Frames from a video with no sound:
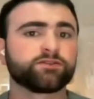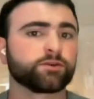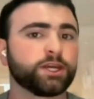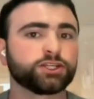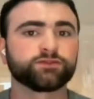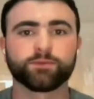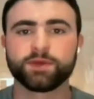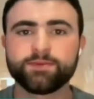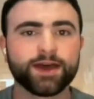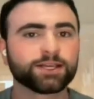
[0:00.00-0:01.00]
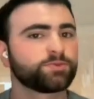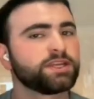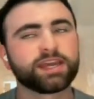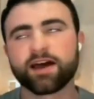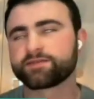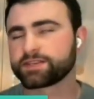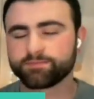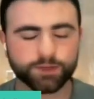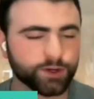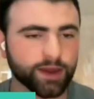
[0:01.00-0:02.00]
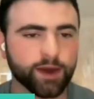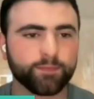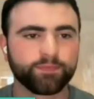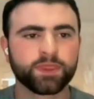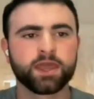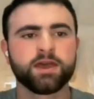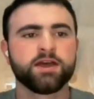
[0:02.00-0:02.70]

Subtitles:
pull information from emails, PDFs, you name it.